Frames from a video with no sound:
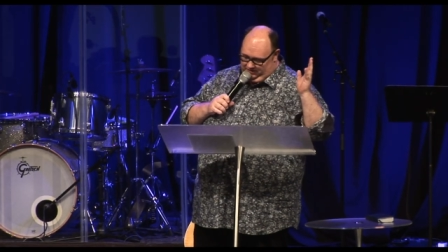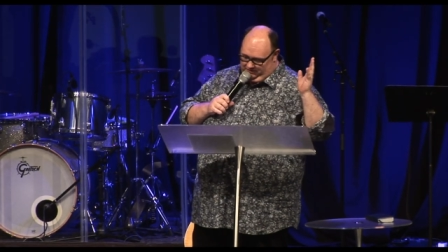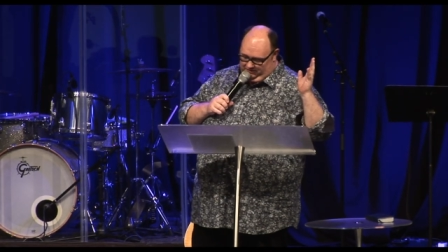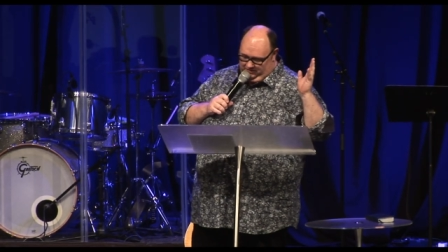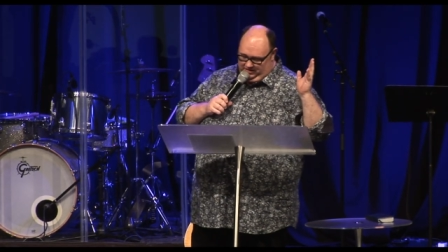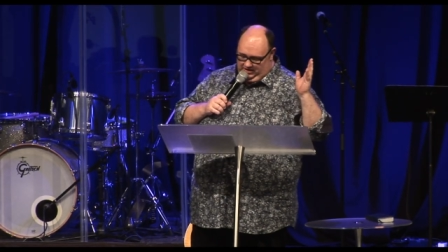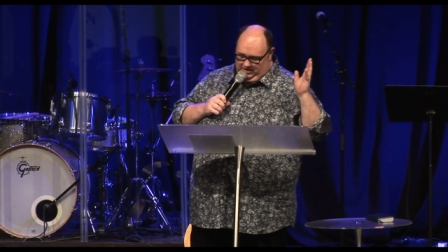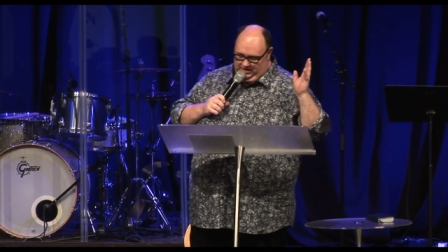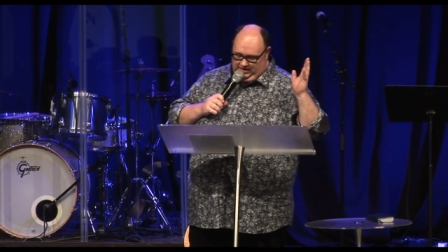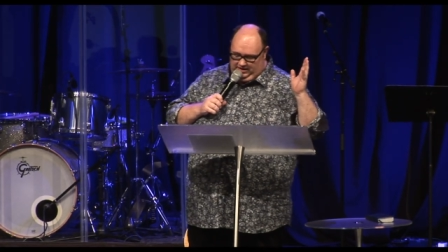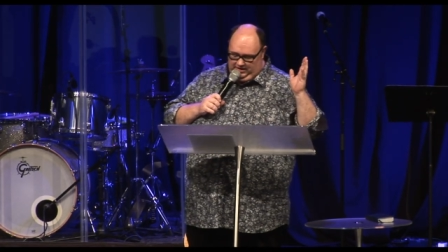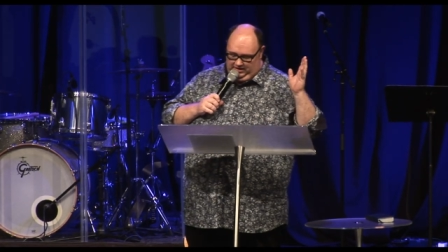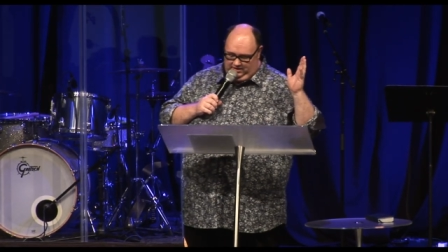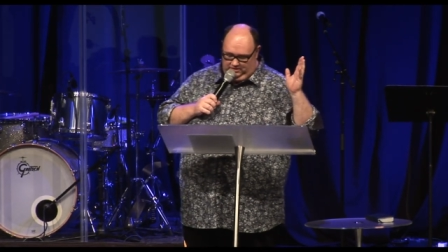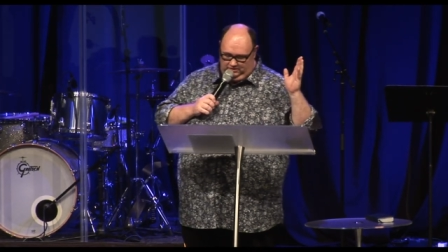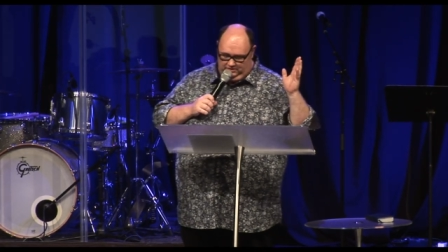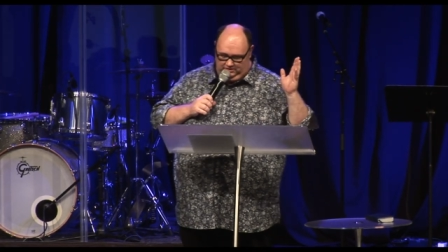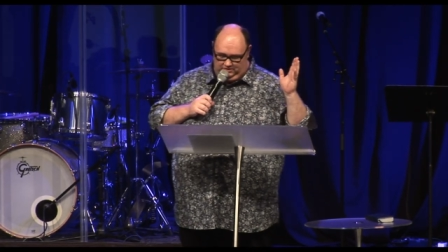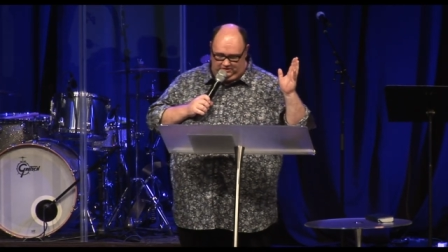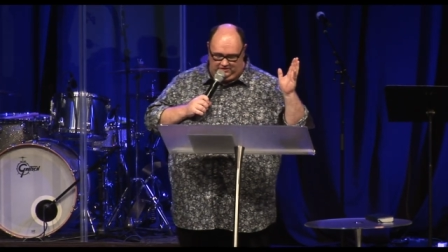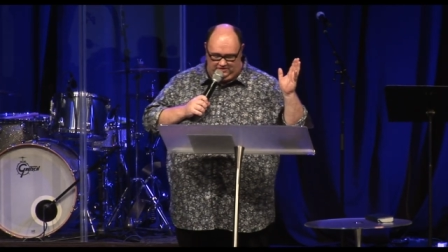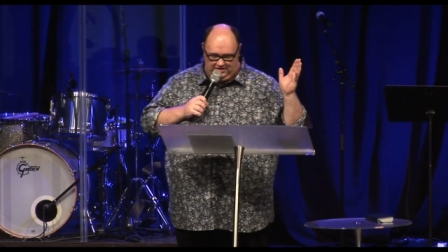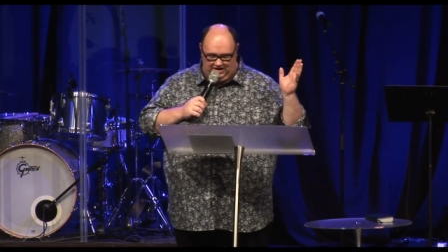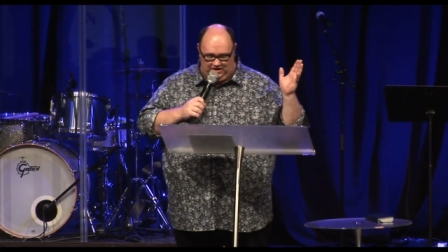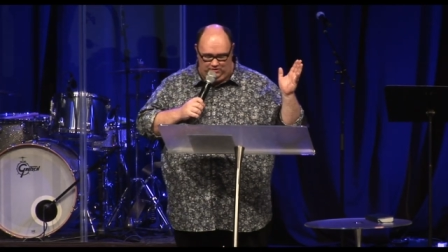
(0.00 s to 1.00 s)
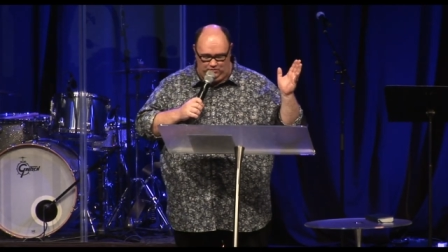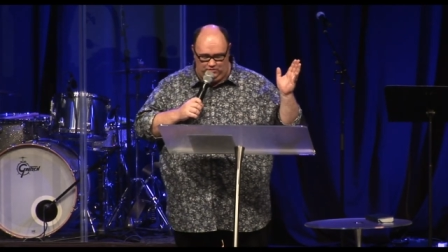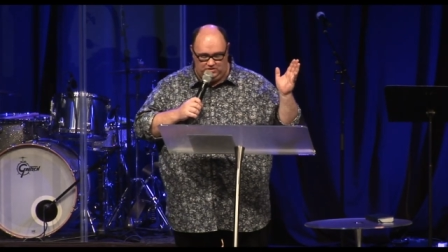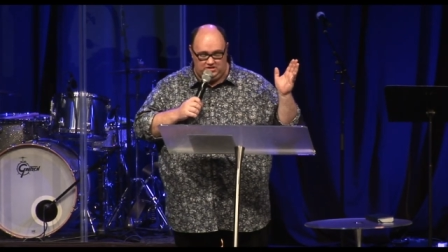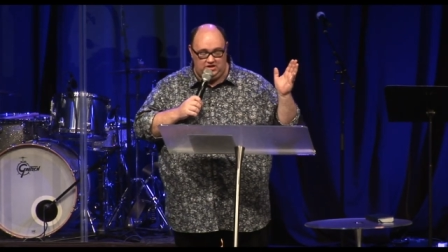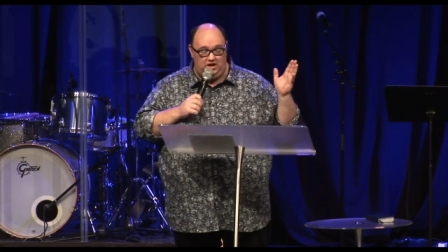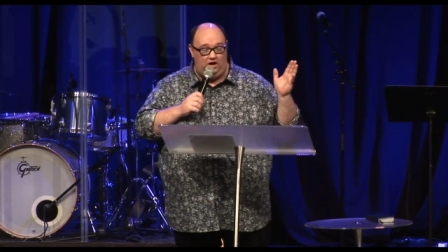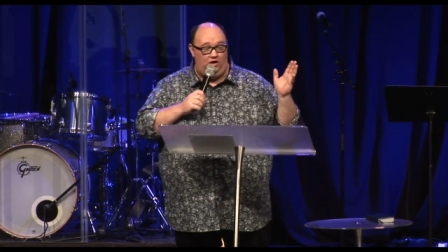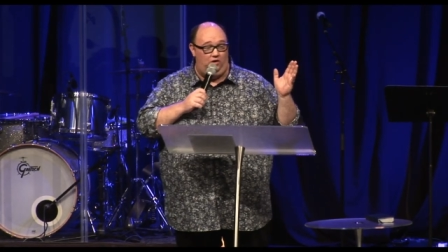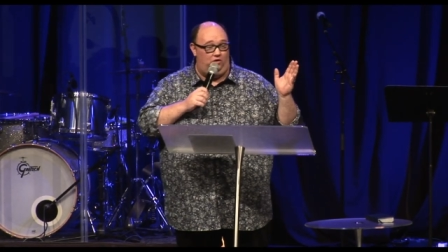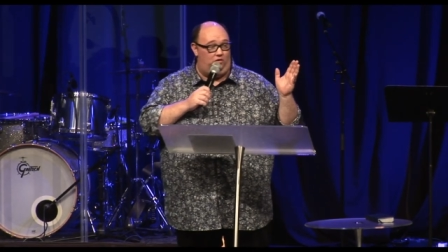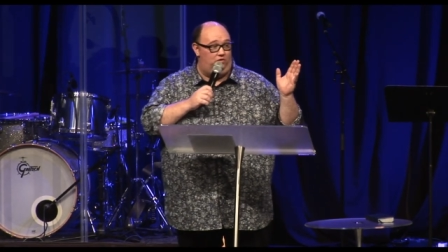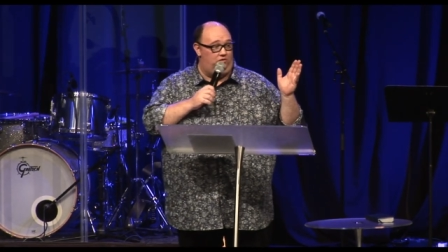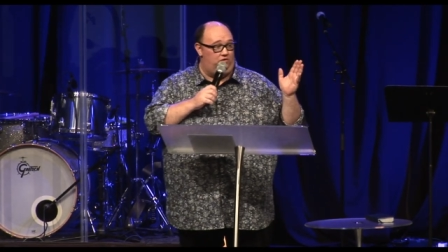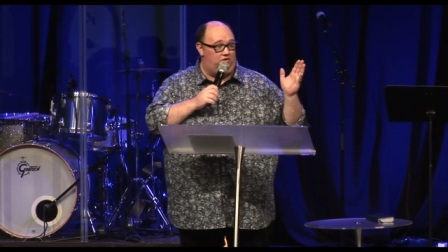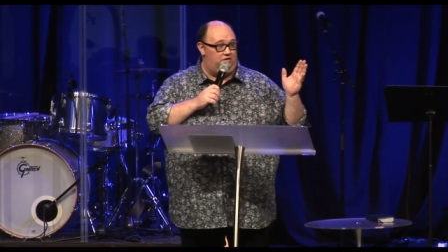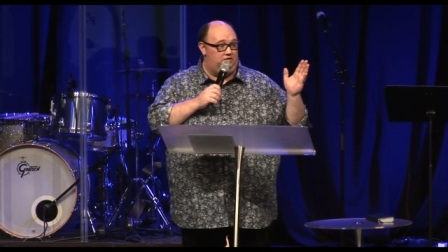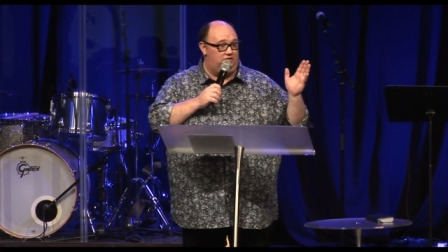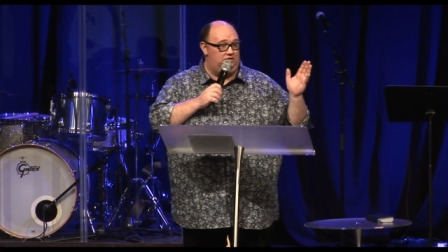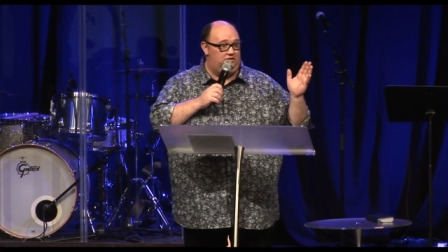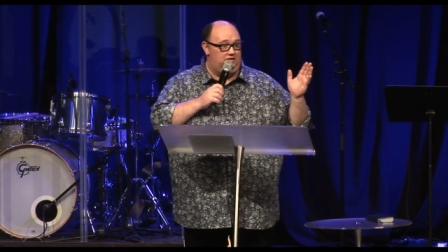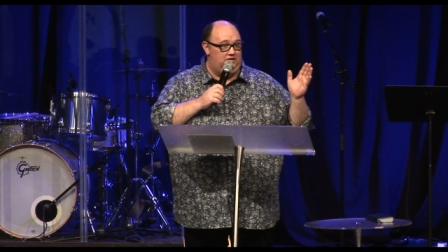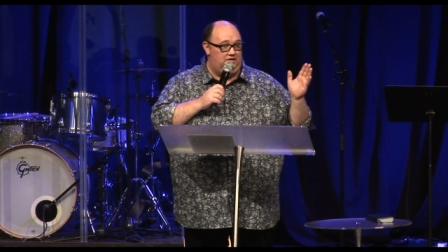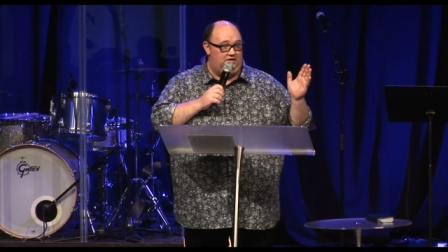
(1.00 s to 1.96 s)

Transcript: really that they were told.